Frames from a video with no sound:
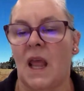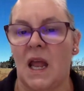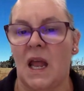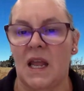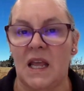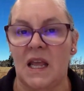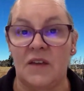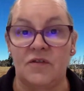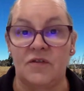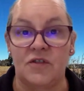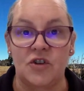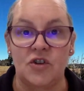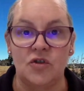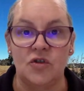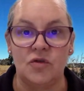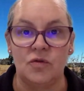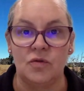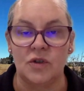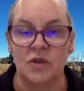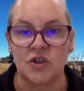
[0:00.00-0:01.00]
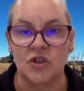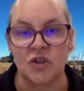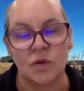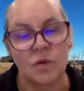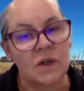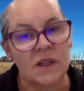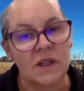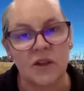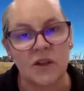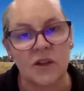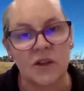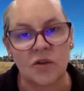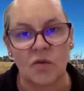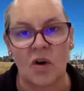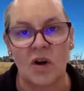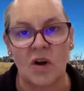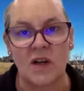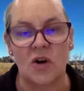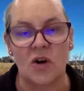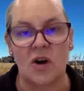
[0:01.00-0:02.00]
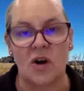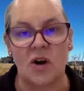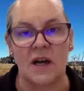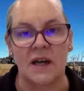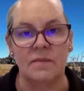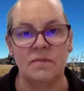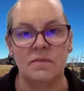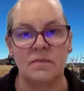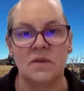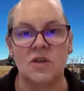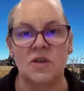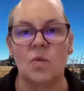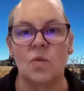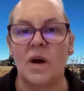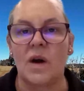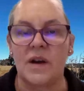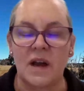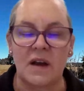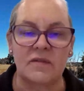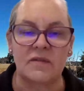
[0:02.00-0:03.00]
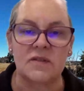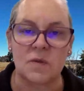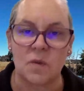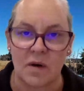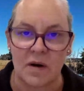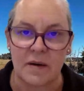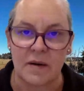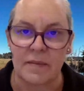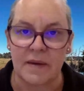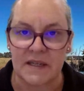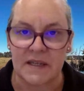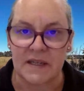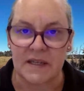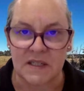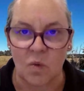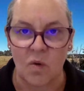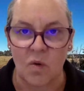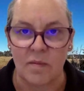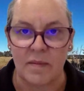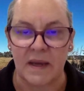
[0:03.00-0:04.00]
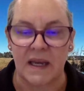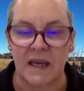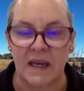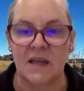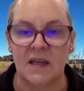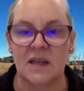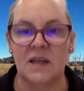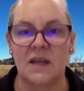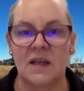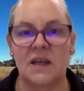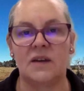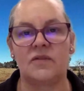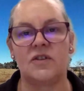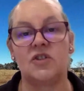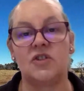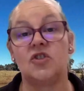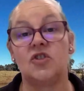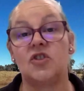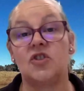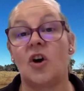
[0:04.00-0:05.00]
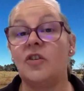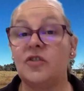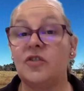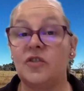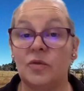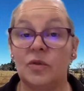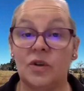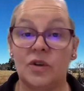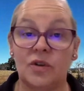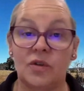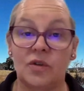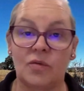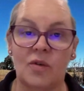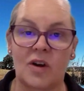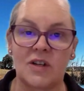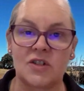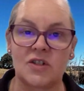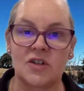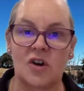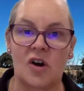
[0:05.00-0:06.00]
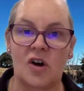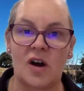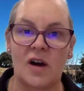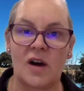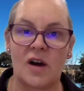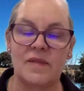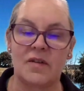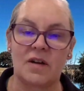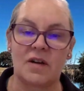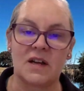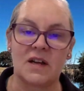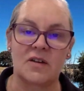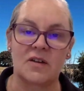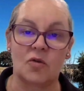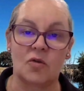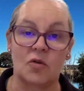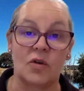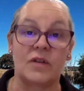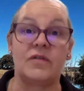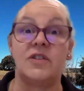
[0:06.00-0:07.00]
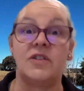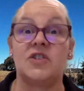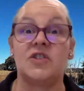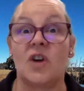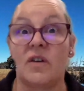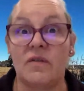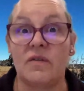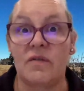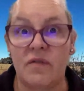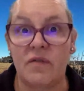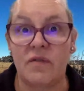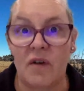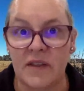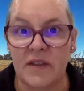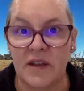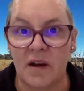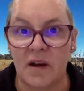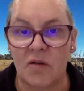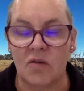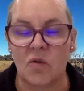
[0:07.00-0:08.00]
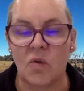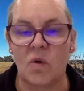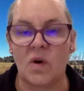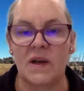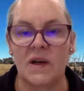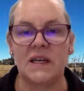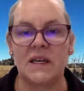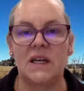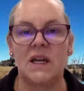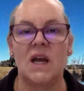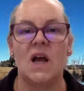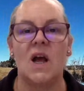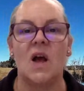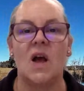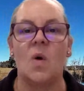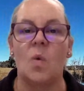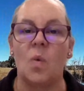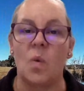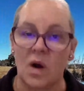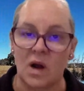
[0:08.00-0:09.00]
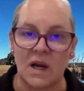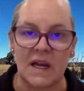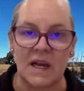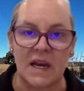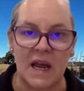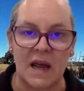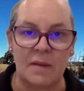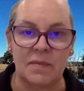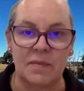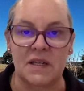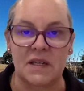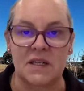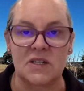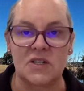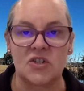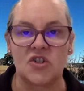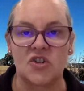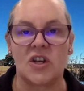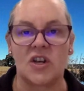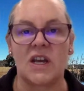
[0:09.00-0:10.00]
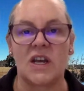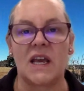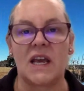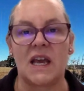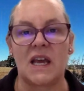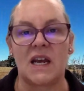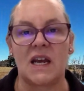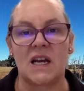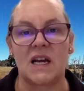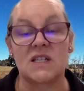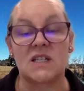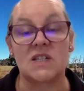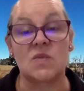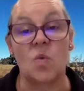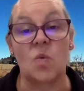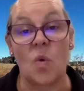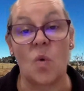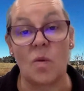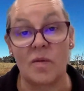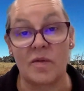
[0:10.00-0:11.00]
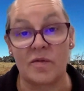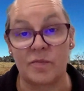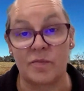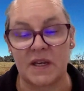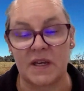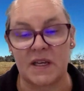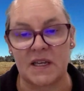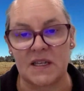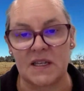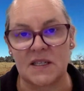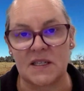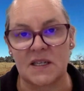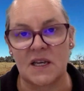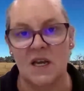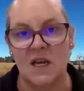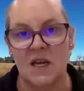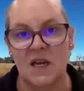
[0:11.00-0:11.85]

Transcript: If you do it at the right time, you won't have to worry about swarming. If you don't do it at the right time, or if you don't find the old queen, what can happen is you can get a swarm of bees.